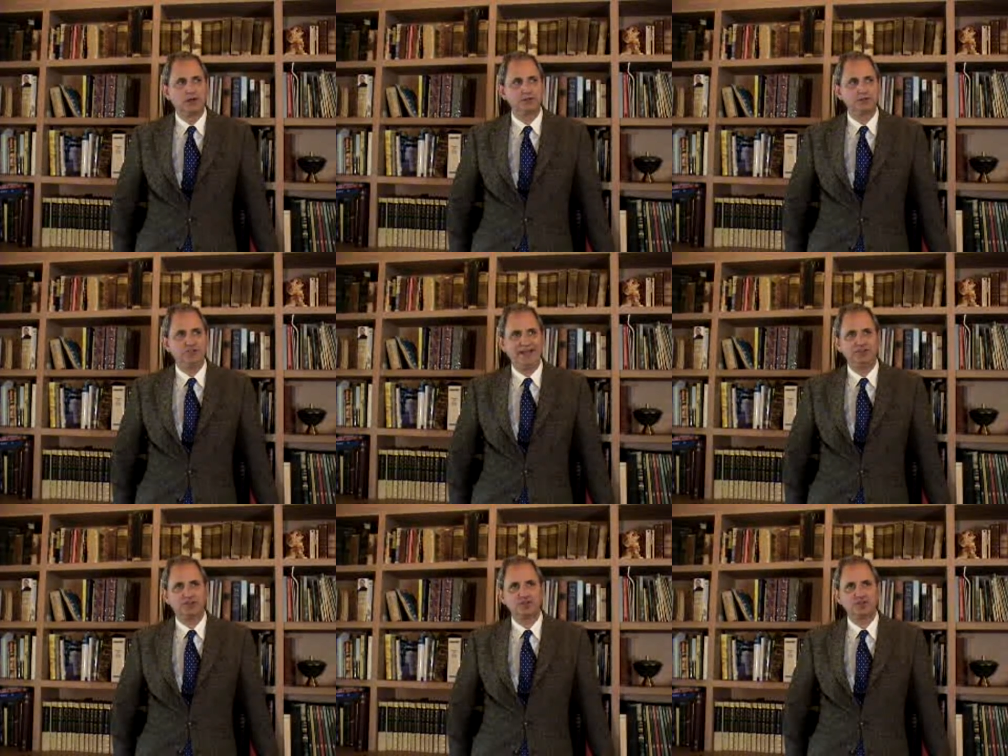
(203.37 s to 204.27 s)
A
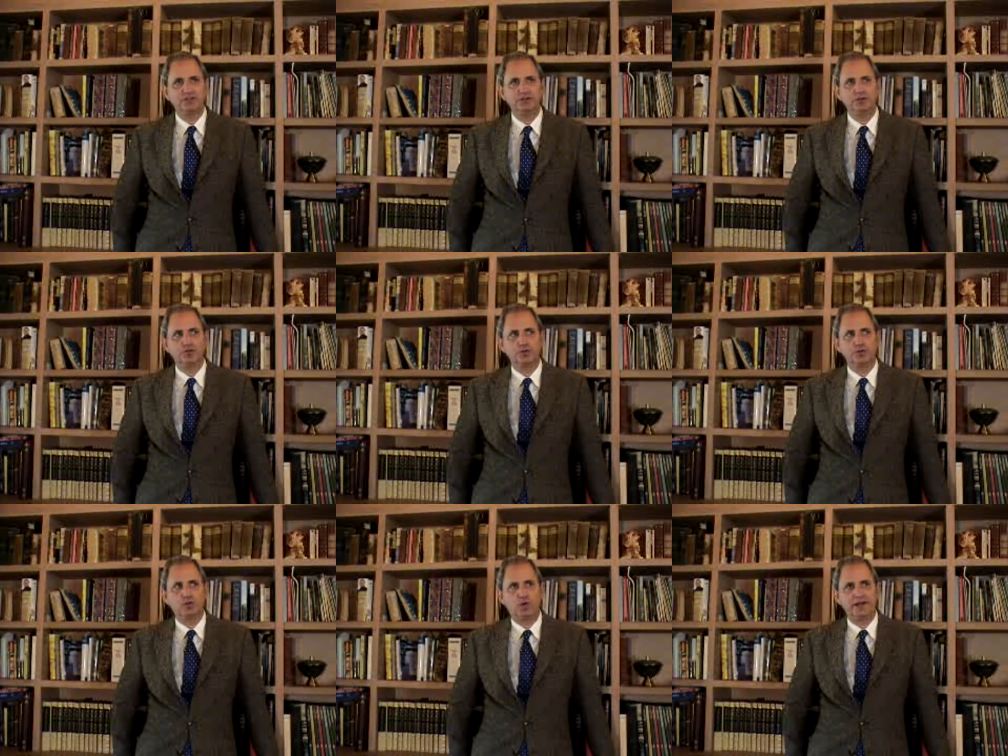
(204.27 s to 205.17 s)
JAD session
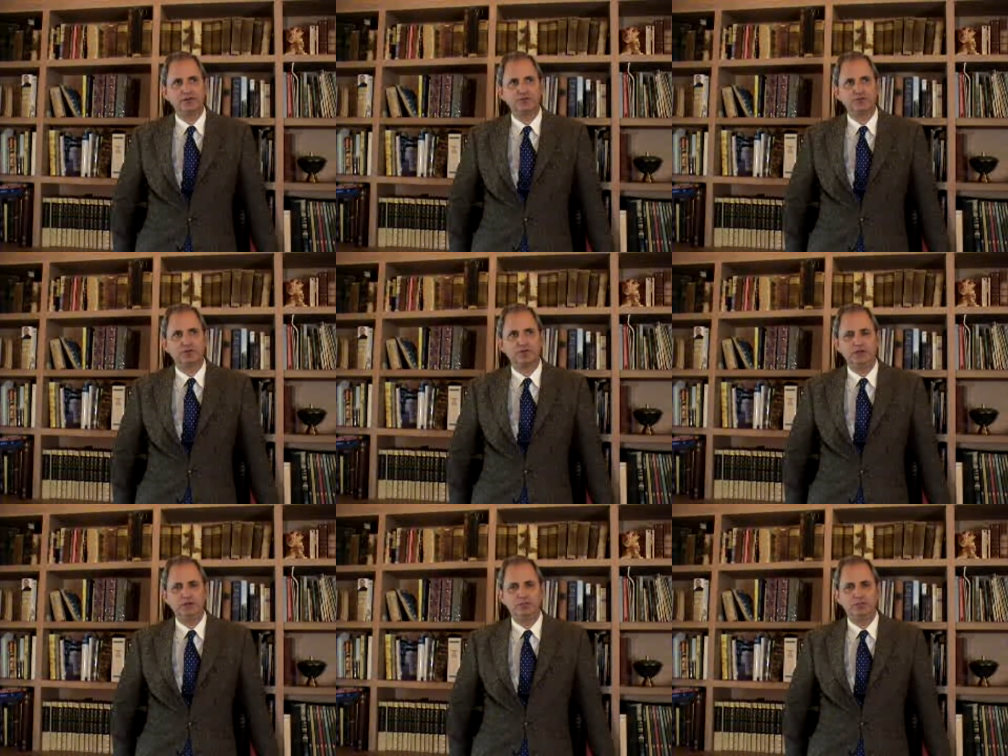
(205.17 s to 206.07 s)
requires
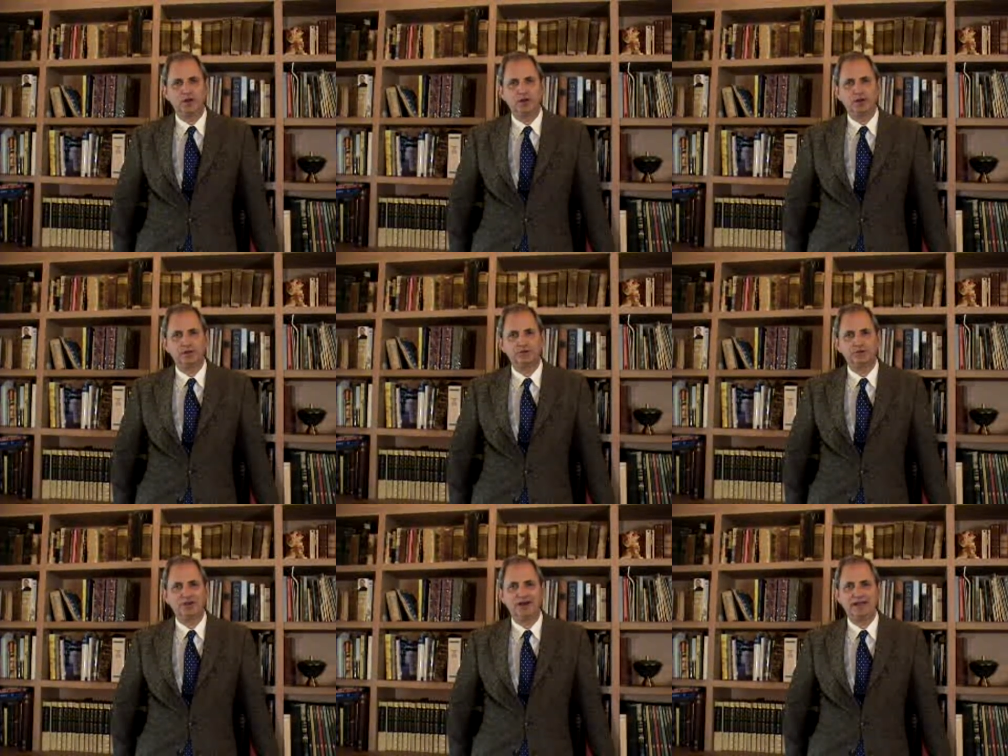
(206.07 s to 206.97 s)
the
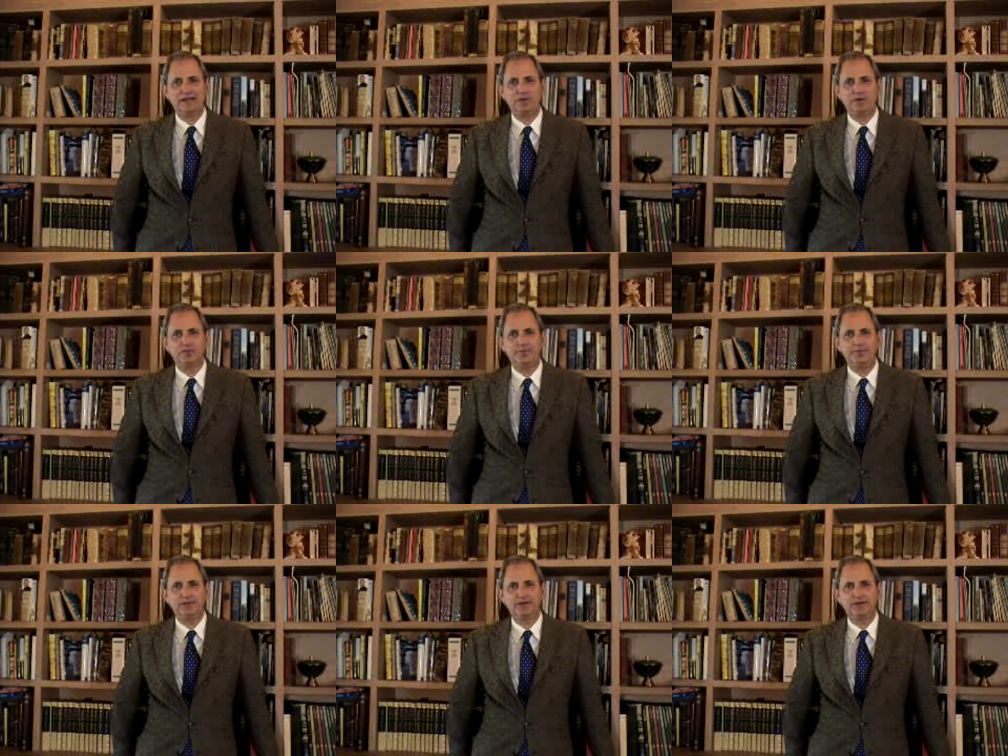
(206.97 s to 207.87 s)
time of
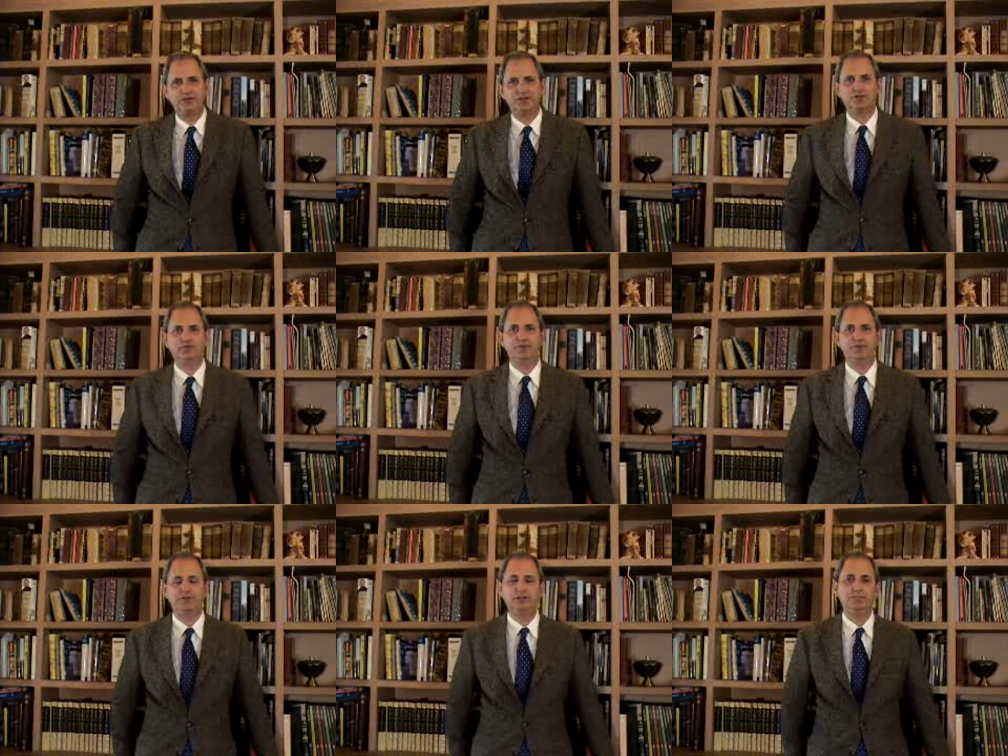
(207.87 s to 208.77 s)
maybe 12,
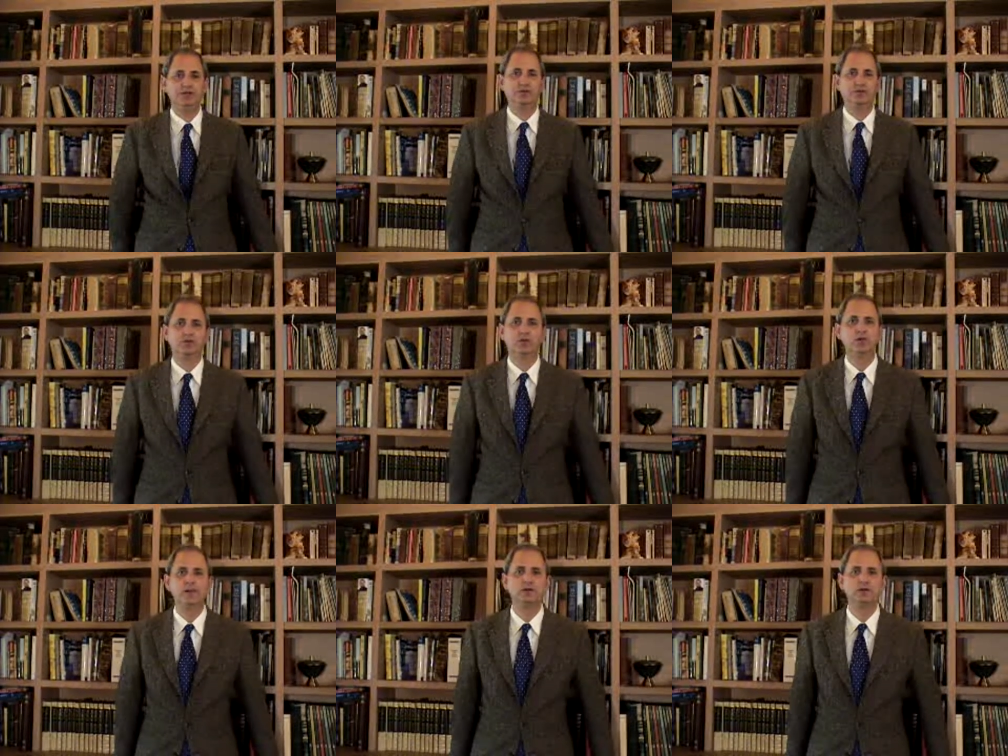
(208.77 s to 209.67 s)
15 people
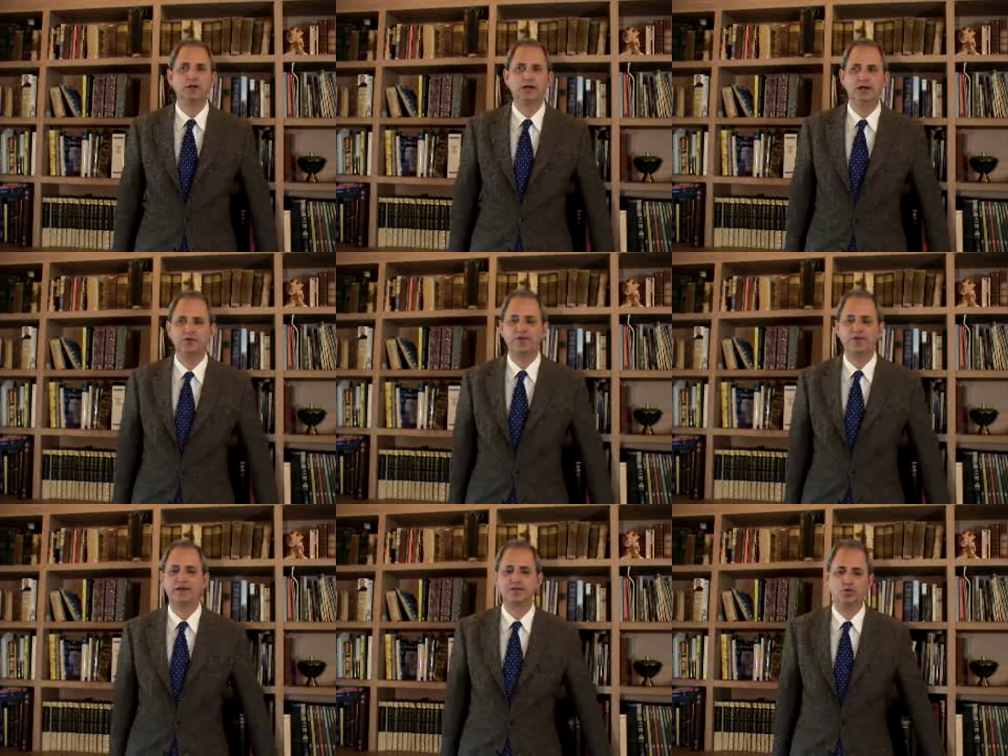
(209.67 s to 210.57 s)
out
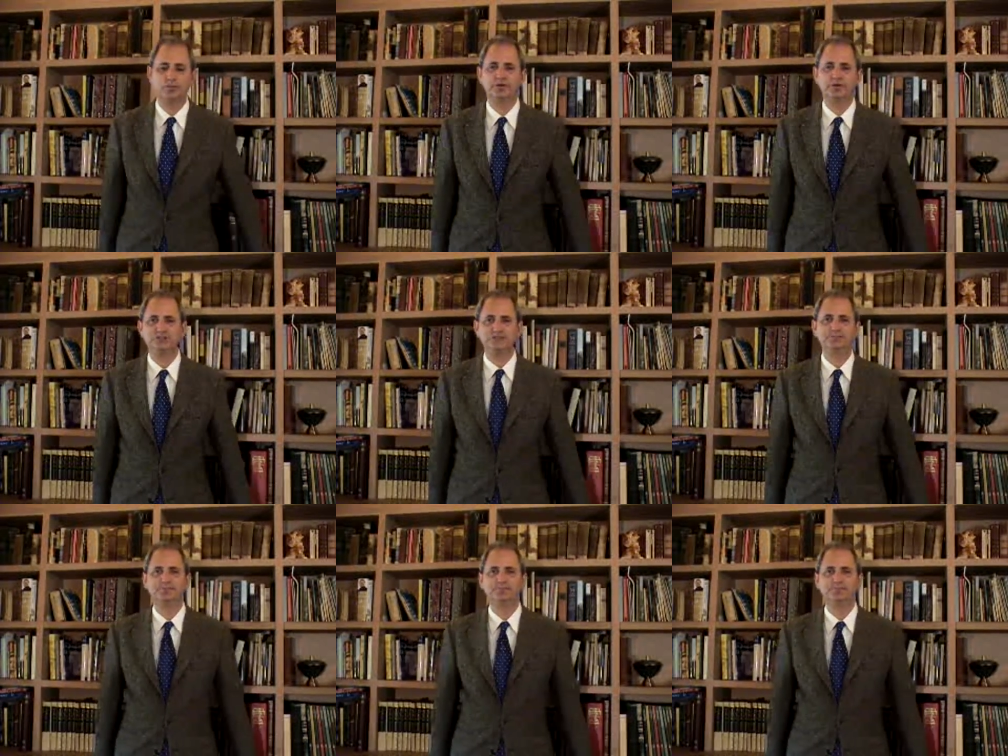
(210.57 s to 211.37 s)
of the corporation.